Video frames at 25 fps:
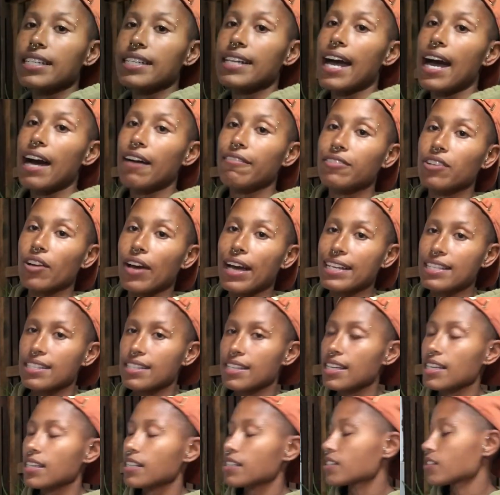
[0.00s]
to have nice
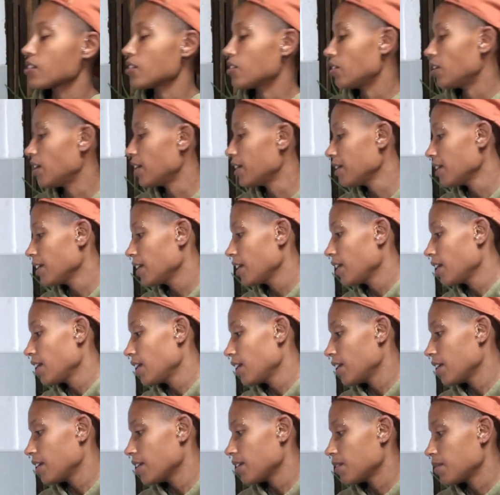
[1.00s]
things, you know.
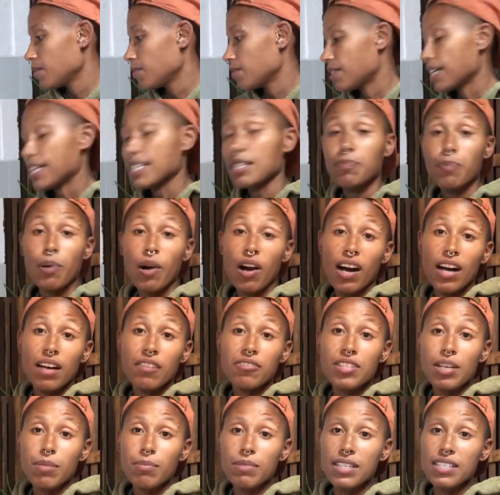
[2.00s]
That's part of
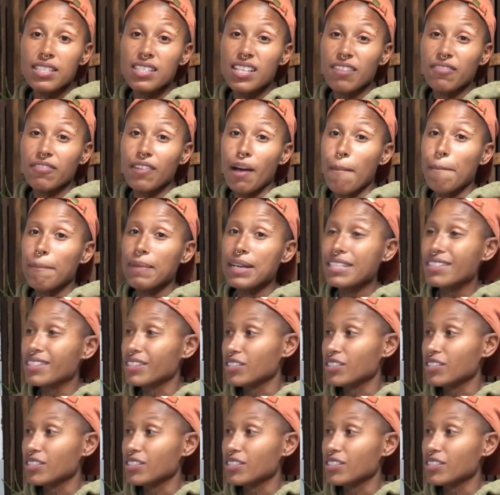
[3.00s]
some of the stuff I miss.